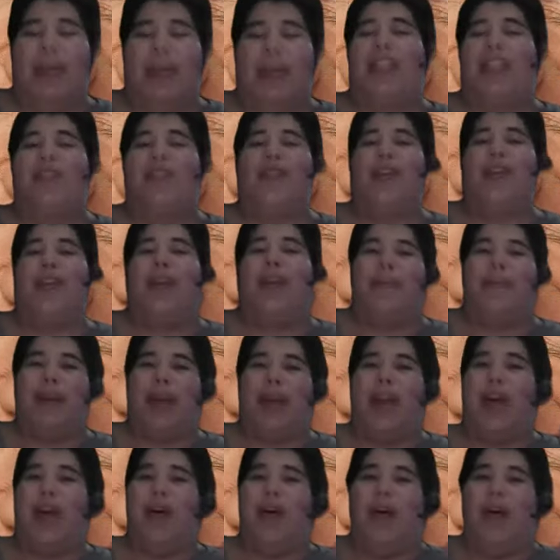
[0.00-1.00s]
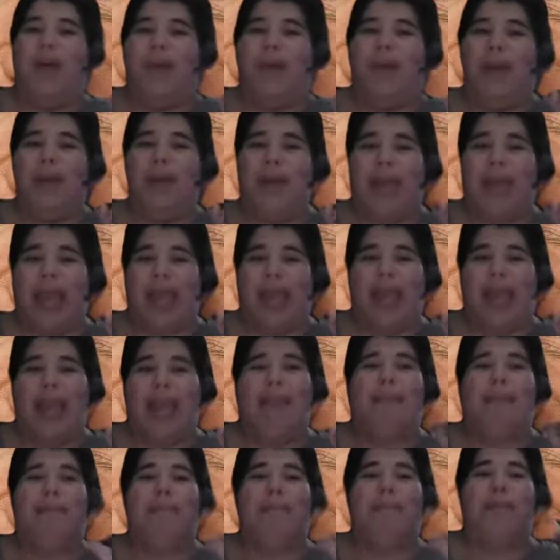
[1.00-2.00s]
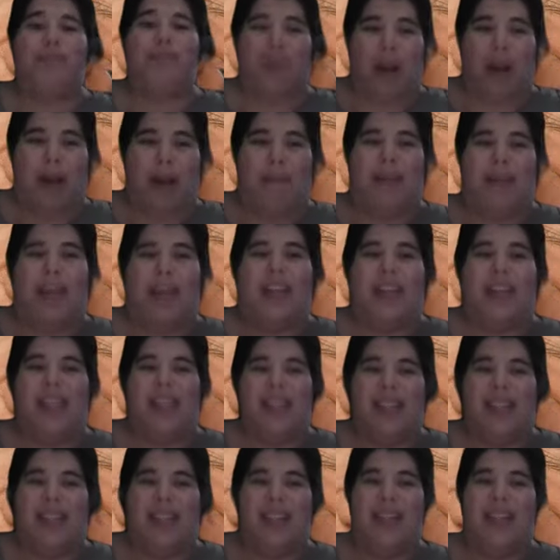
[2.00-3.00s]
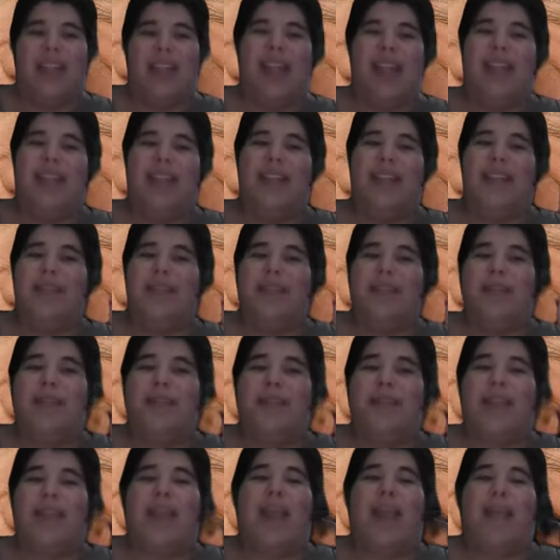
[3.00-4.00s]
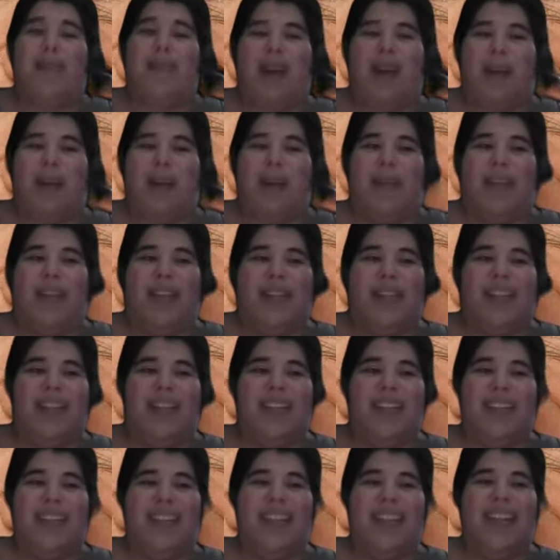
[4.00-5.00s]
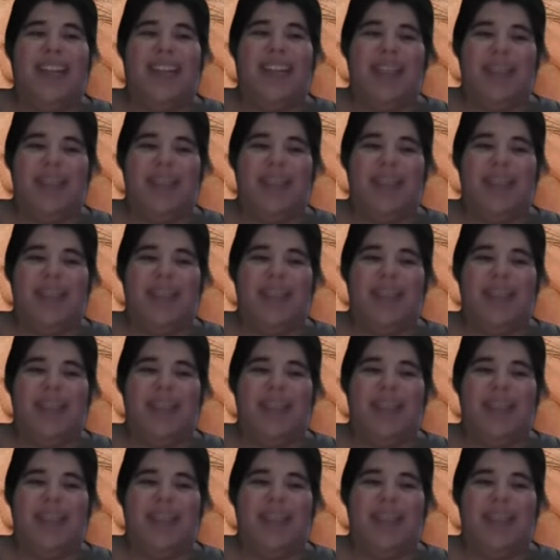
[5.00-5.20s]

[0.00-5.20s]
peaceful in my home. Okay, promise. I promise. He's